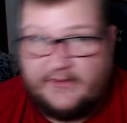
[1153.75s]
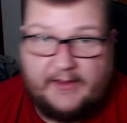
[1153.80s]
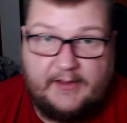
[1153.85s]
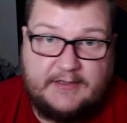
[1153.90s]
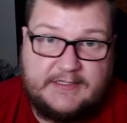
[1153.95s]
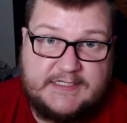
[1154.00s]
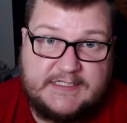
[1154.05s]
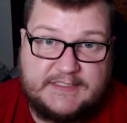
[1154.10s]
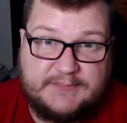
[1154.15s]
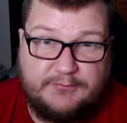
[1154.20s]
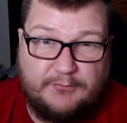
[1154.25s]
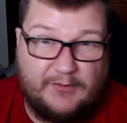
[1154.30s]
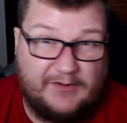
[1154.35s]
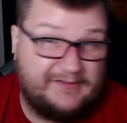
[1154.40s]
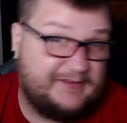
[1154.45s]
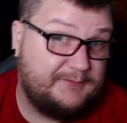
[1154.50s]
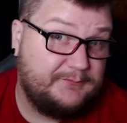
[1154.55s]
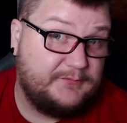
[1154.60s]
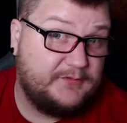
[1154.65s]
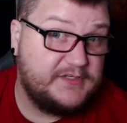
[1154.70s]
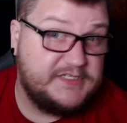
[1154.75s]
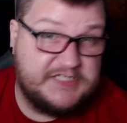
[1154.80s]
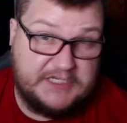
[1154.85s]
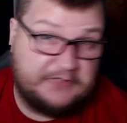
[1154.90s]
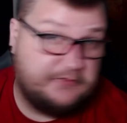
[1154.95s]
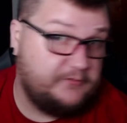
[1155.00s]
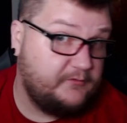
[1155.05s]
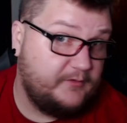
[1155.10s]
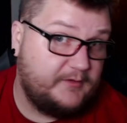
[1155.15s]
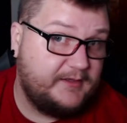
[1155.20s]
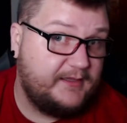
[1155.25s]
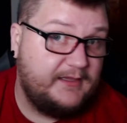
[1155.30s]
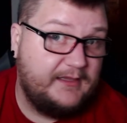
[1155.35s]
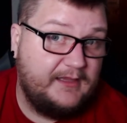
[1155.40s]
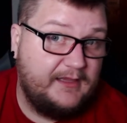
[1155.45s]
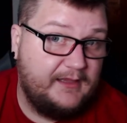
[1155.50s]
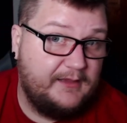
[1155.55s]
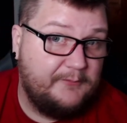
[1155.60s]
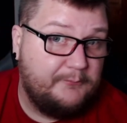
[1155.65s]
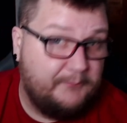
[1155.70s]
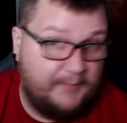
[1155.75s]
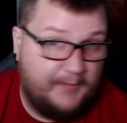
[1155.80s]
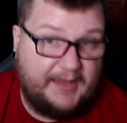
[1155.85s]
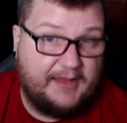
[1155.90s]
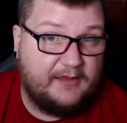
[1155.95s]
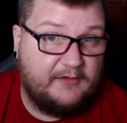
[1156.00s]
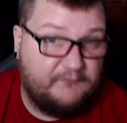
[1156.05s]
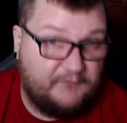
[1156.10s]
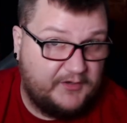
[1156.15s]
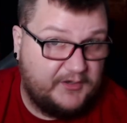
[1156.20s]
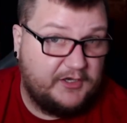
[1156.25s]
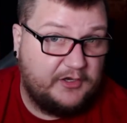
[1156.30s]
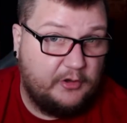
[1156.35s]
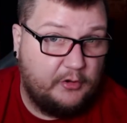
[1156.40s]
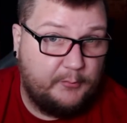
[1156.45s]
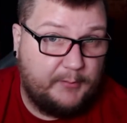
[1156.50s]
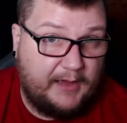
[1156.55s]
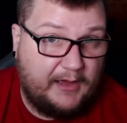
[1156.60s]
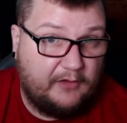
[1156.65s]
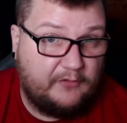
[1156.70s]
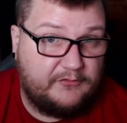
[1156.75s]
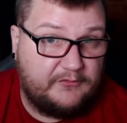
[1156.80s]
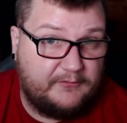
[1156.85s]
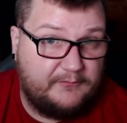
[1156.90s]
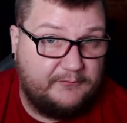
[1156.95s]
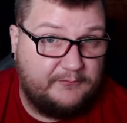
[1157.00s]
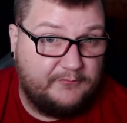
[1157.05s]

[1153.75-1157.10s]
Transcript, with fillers: I just want them to genuinely make a video about